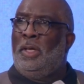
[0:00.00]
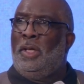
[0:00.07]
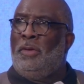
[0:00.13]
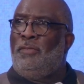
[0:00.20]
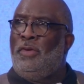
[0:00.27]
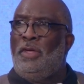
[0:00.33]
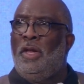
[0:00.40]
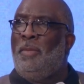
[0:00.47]

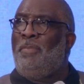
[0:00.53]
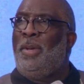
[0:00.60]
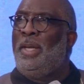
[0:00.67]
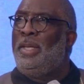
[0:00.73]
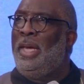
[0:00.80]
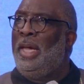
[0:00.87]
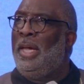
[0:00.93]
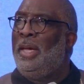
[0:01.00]
If you've never
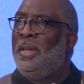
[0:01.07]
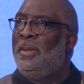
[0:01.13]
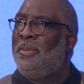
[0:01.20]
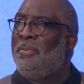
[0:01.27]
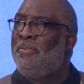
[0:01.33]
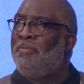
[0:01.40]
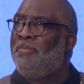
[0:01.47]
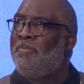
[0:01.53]
been there,
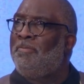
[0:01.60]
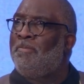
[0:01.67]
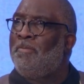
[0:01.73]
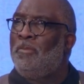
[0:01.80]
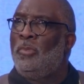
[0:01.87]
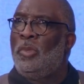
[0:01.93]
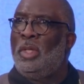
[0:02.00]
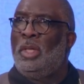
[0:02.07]

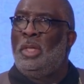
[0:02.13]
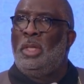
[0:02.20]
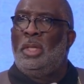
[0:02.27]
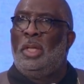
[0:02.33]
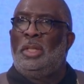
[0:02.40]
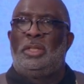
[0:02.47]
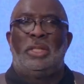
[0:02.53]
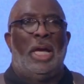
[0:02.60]

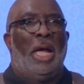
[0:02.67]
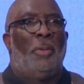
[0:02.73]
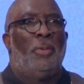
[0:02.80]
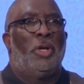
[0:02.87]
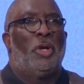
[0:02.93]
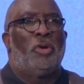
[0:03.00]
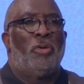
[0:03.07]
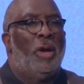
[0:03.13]
a child
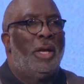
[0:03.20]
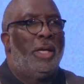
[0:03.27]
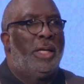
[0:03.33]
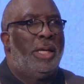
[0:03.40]
with a chronic